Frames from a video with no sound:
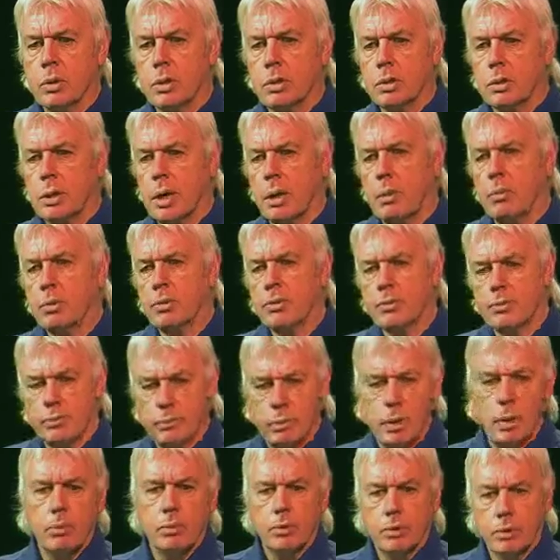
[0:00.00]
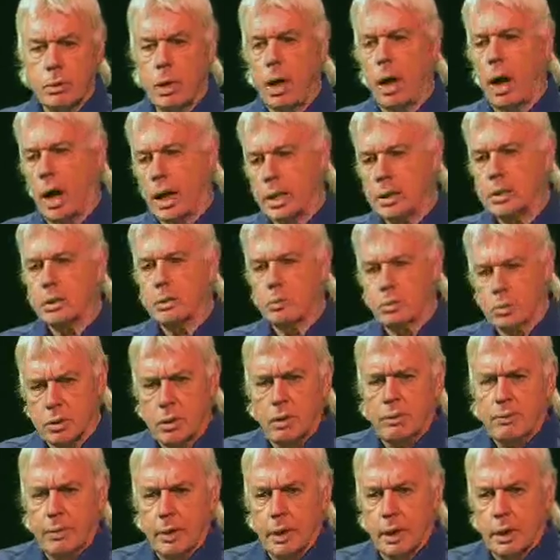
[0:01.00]
was nice, it was
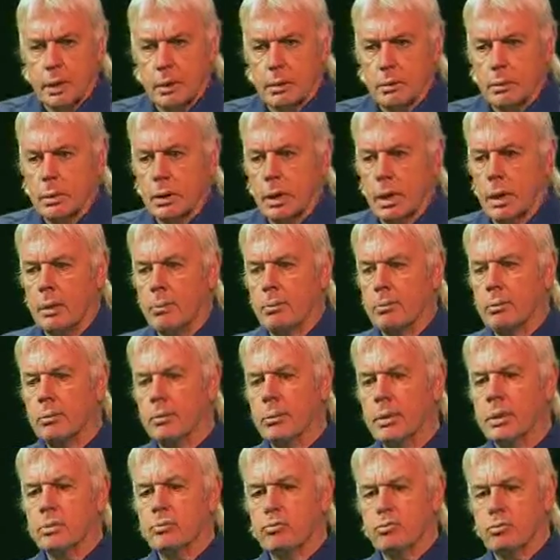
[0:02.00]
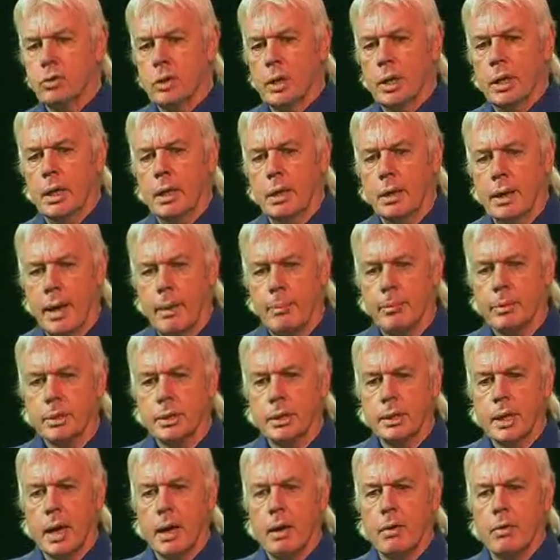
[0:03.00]
lovely. This really
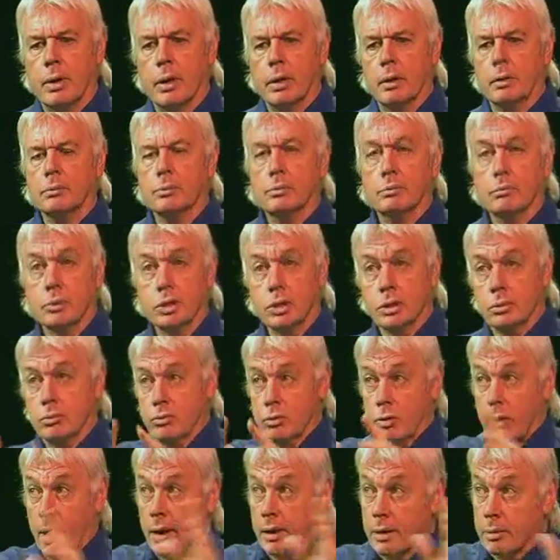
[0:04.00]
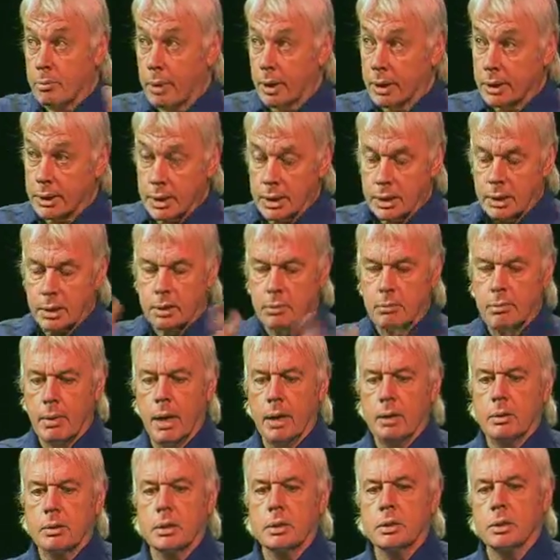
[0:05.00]
uninhabited area, surrounded by distant
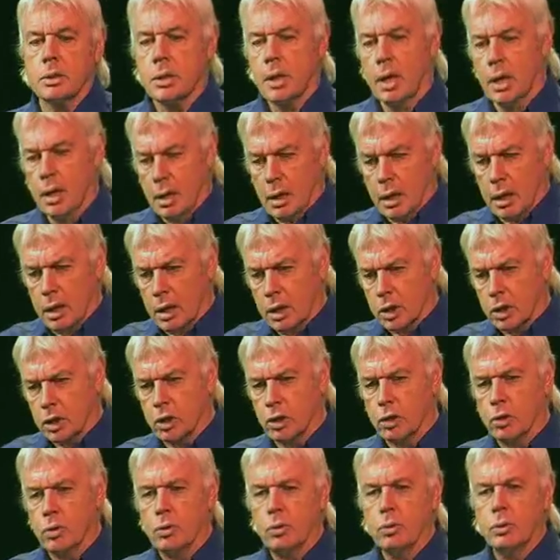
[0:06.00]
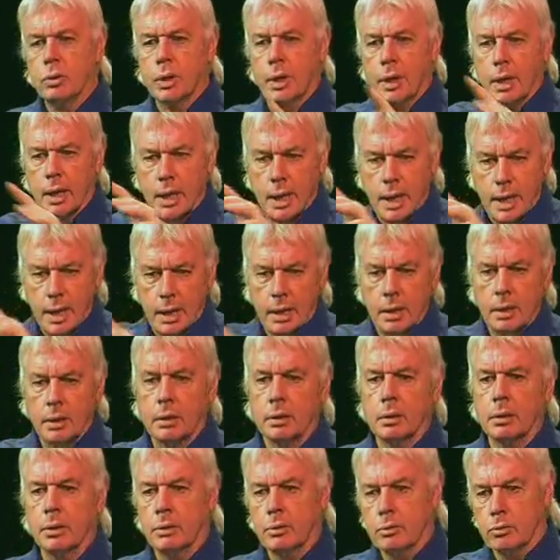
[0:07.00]
mountains, a lagoon and a
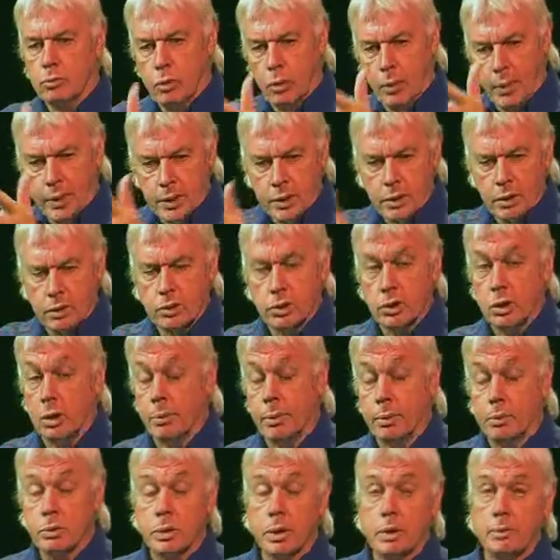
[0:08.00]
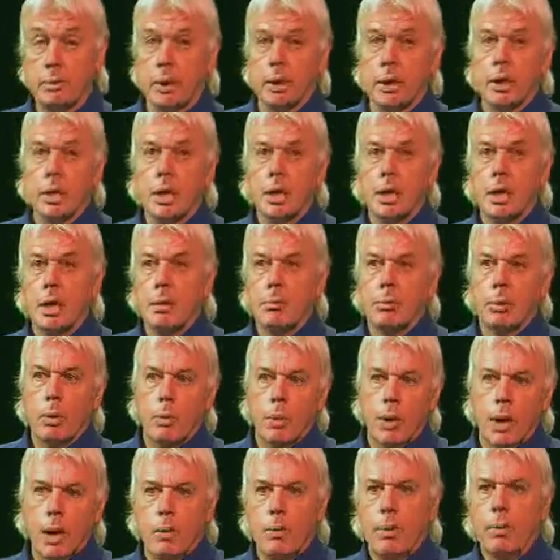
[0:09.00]
hill and ruins on top. It was lovely. But
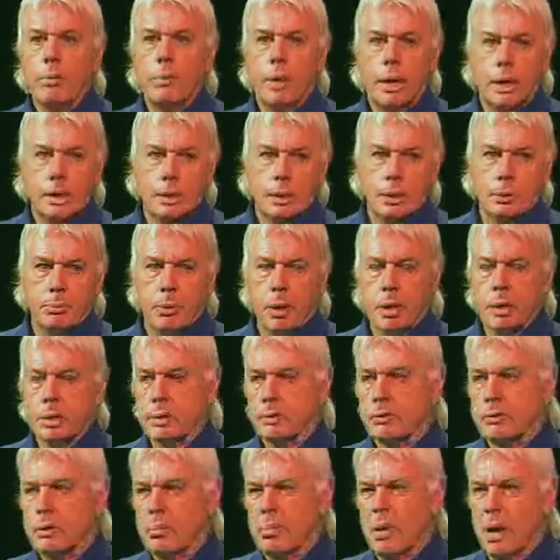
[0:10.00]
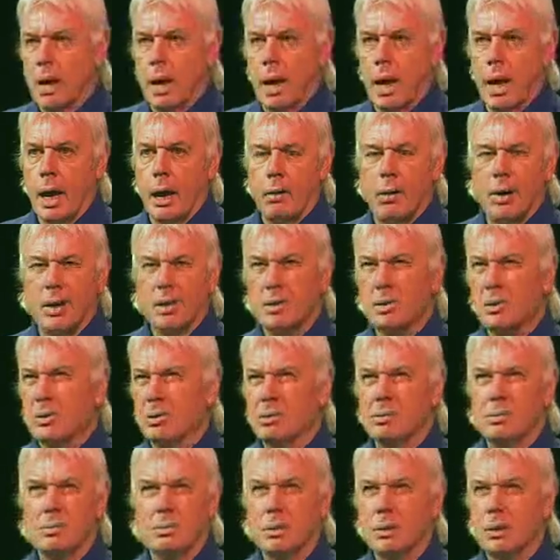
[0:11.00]
when I went back to the bus after about an hour, I
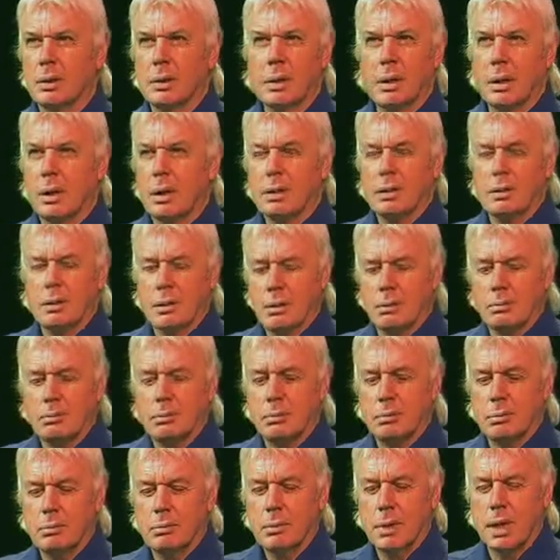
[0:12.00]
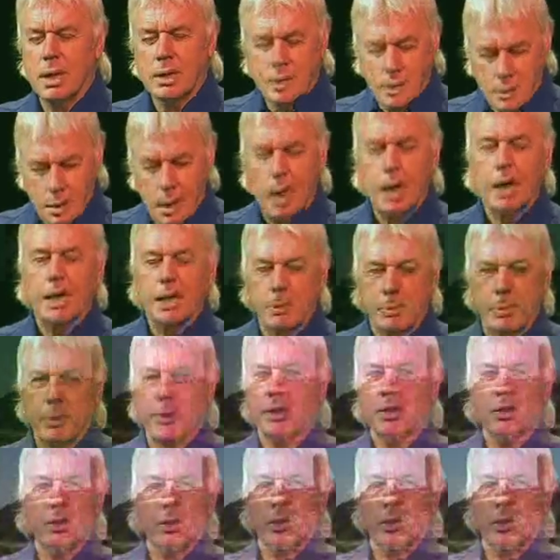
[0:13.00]
thought, it's nice, but this